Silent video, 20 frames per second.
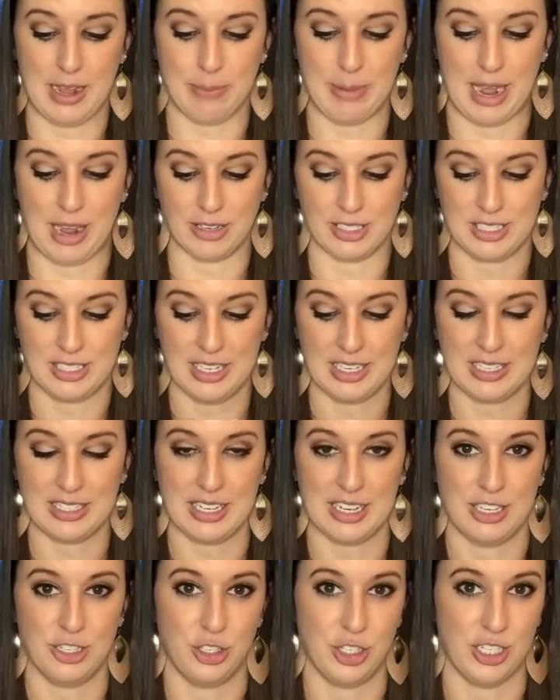about 6
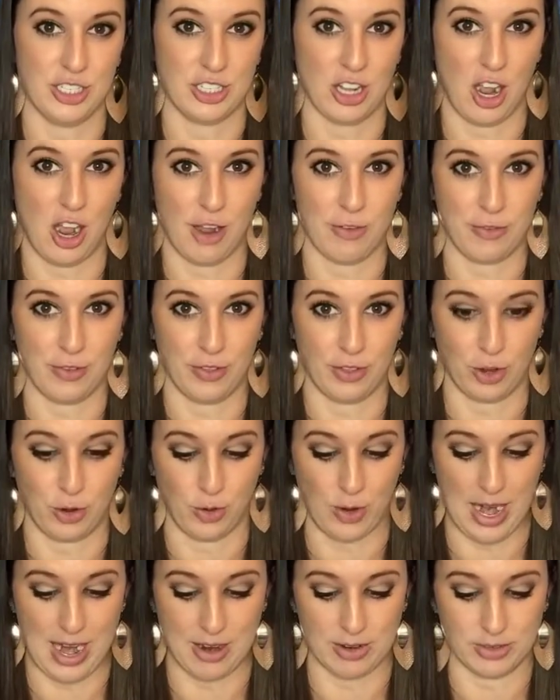inches off of the
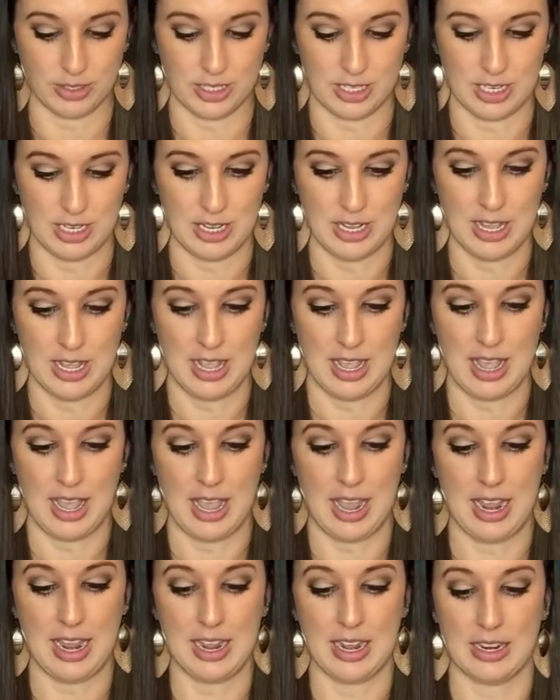ground
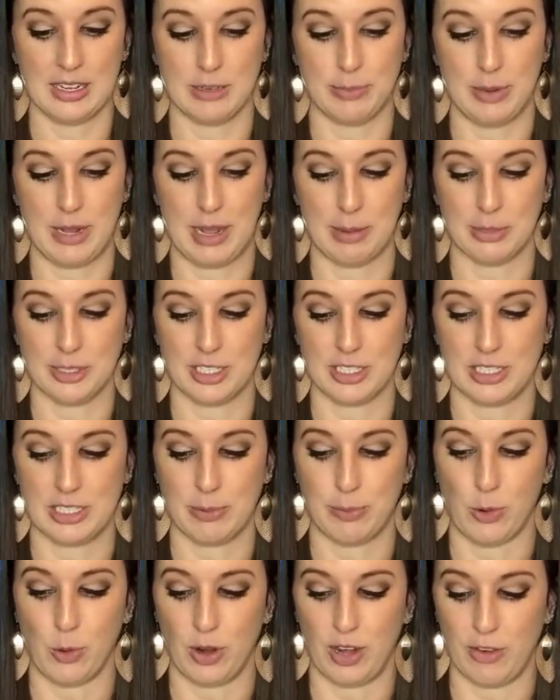and be able to
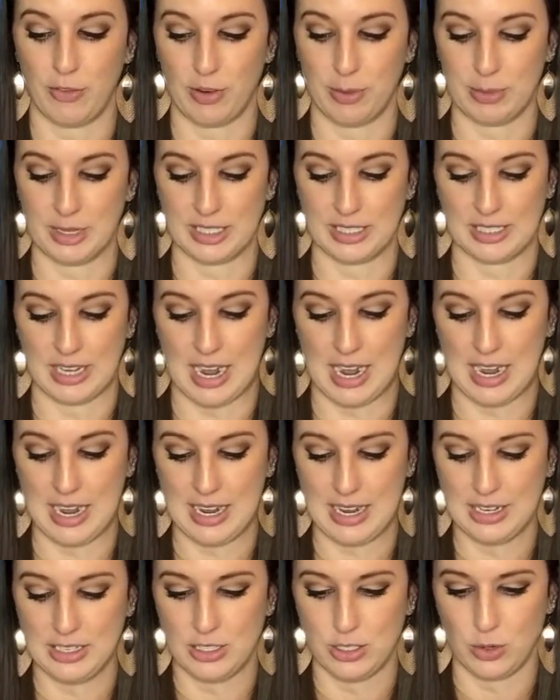support it from the
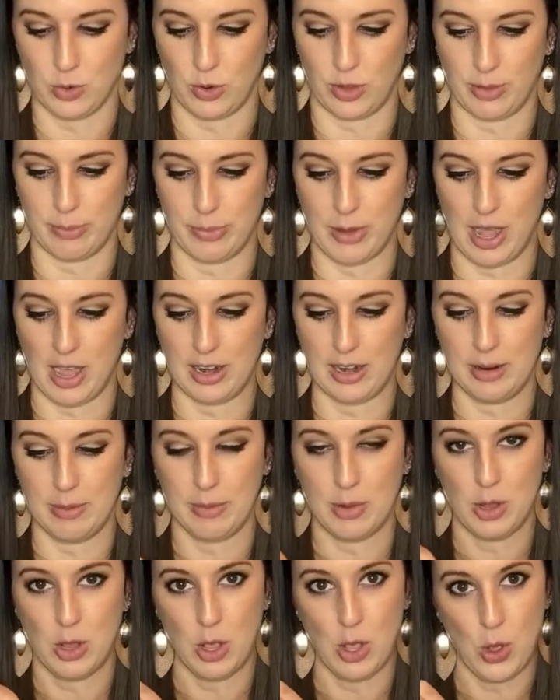sides or the
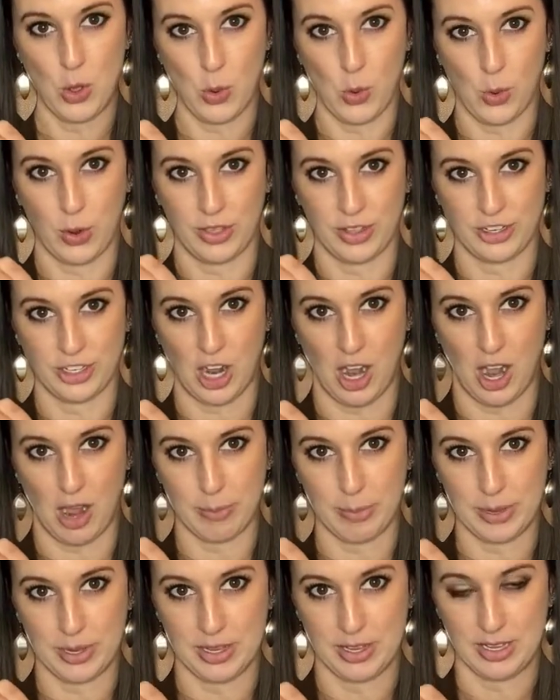bottom or the
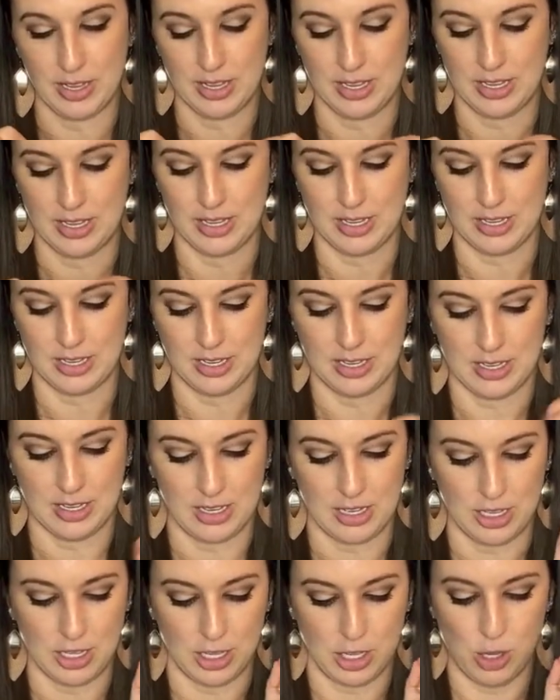top.
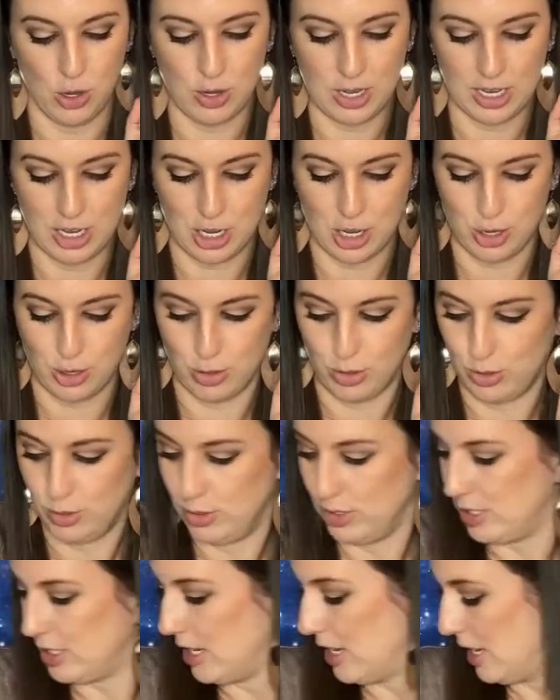You can
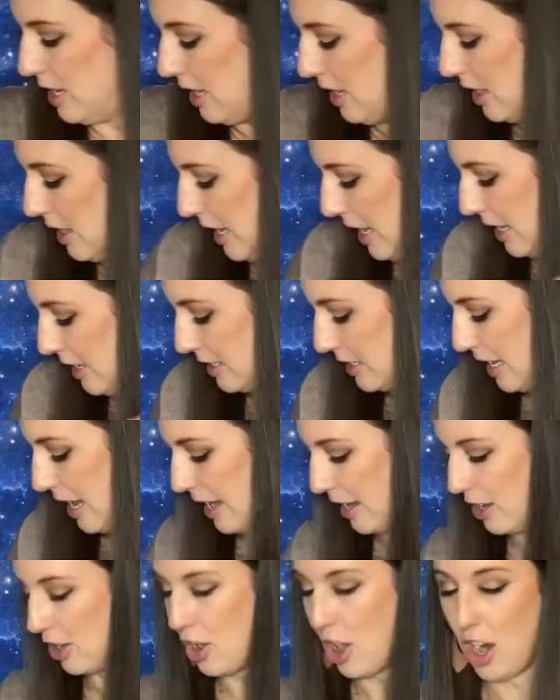use things
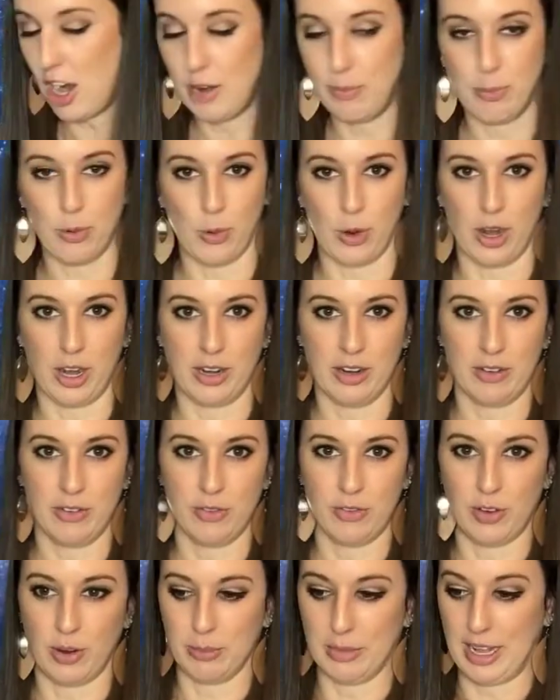like cardboard
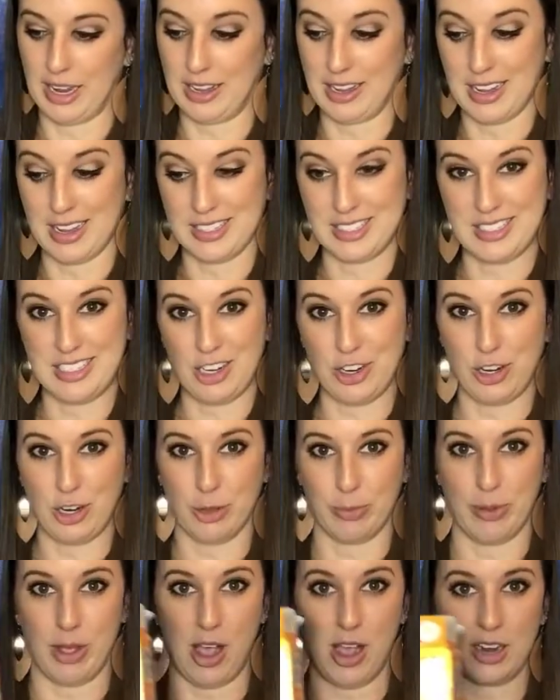from like a
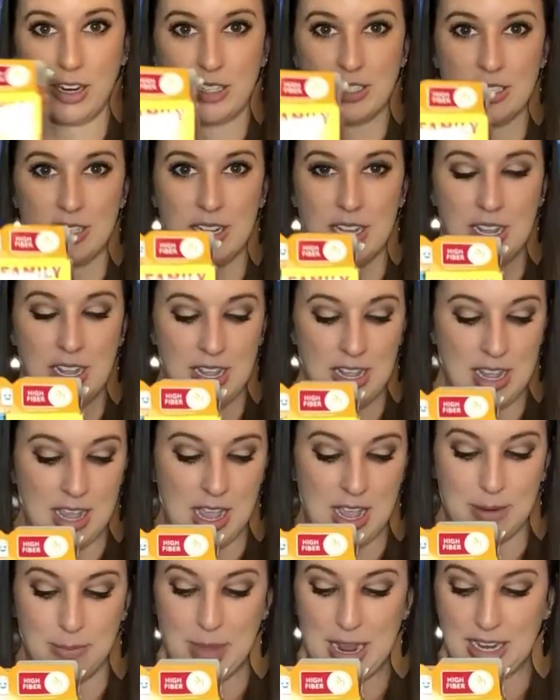cereal box
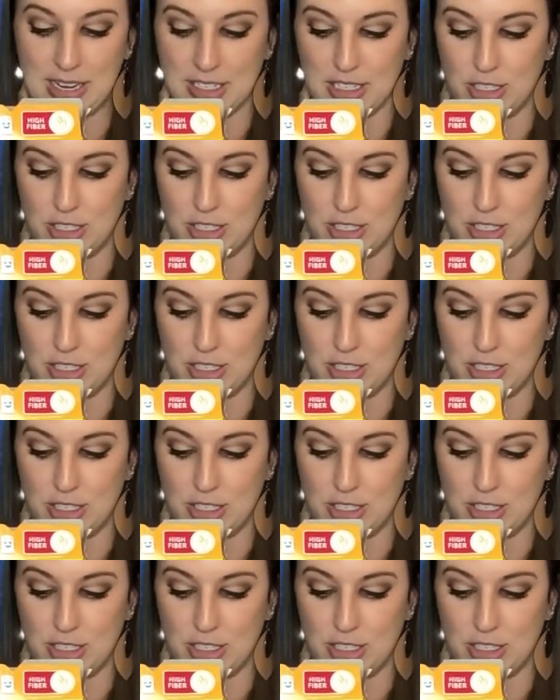and make a